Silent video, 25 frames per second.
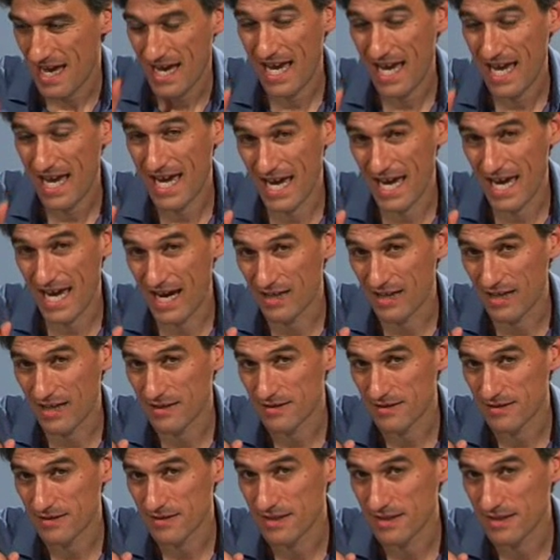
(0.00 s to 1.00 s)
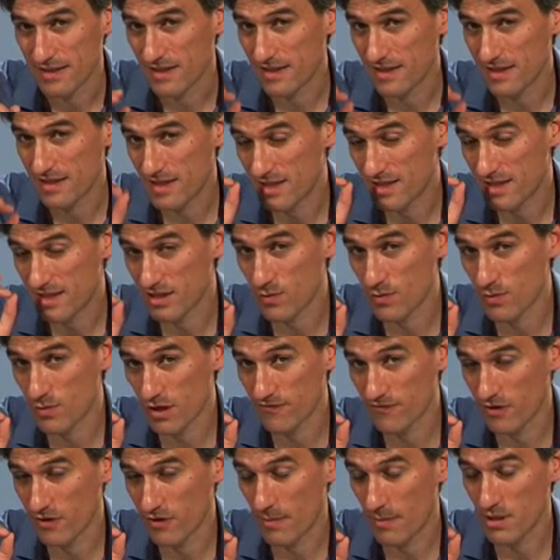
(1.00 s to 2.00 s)
Here, this is
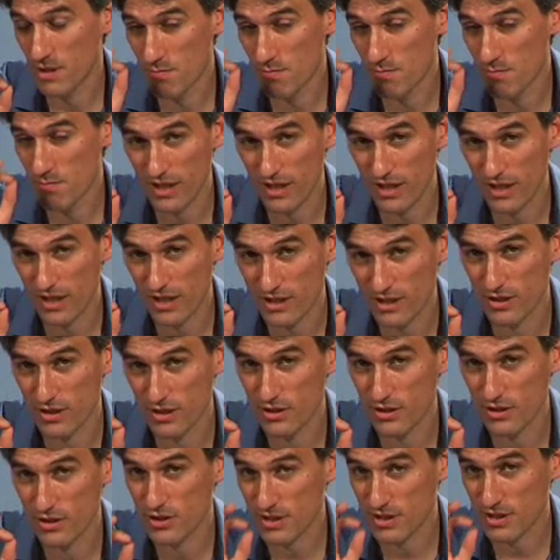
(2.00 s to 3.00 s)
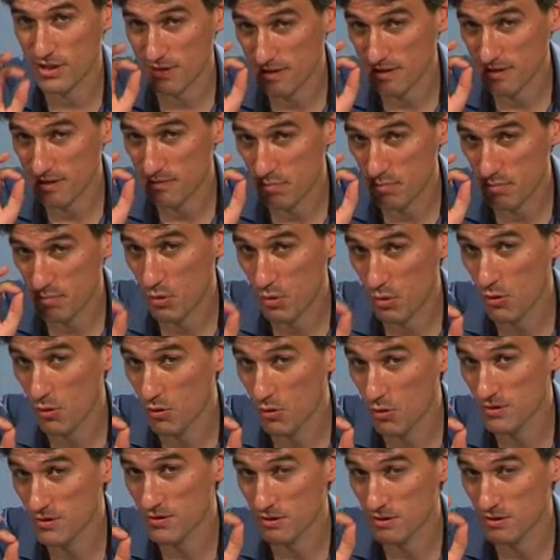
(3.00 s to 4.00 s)
wonderful. I mean, you might like to just
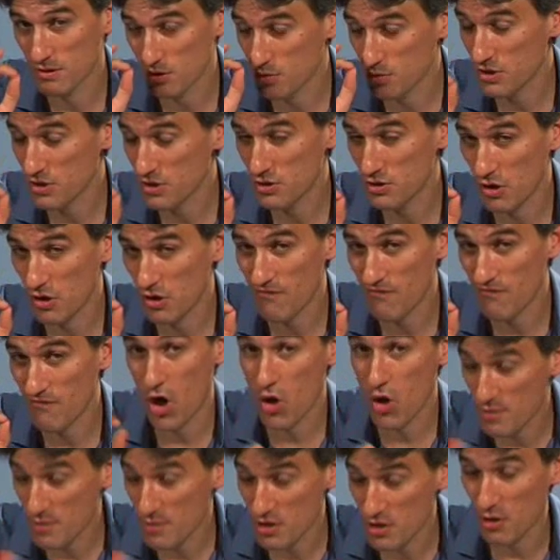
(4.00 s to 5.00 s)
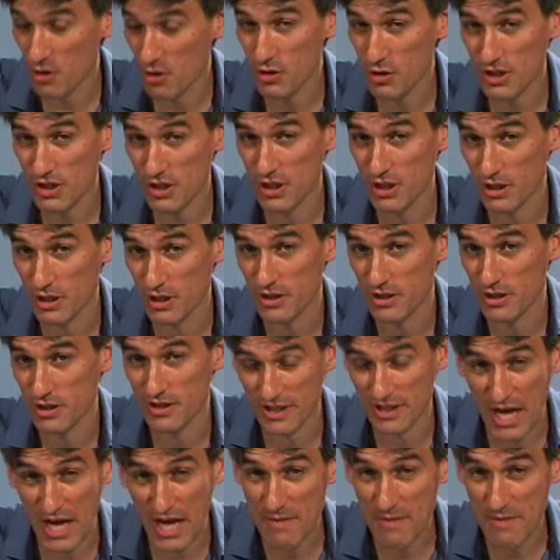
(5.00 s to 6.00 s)
pause or switch off. I hope you're not looking at
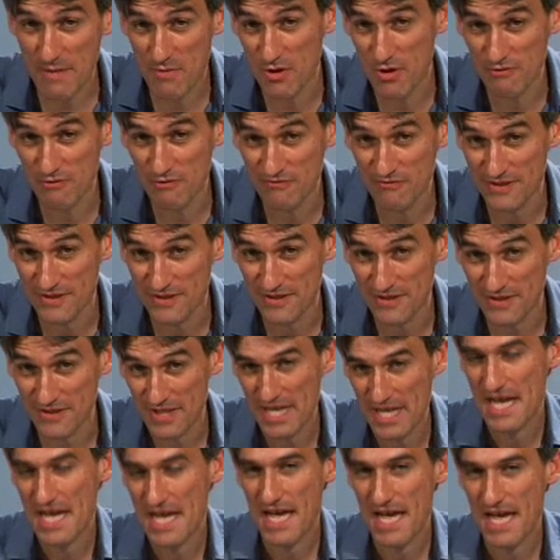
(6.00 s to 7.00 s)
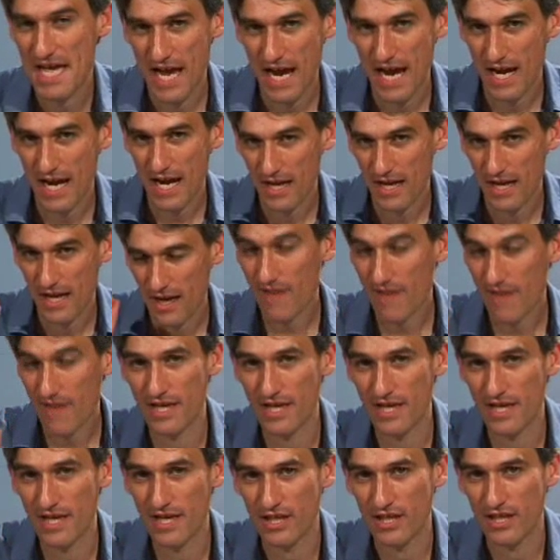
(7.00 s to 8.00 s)
the game moves.
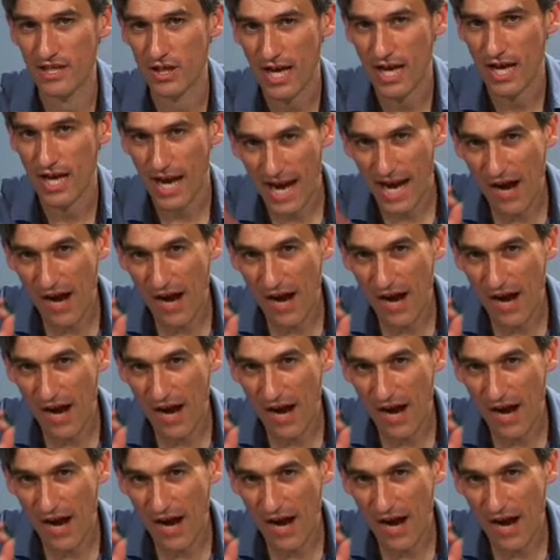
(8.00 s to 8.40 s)
Have a think.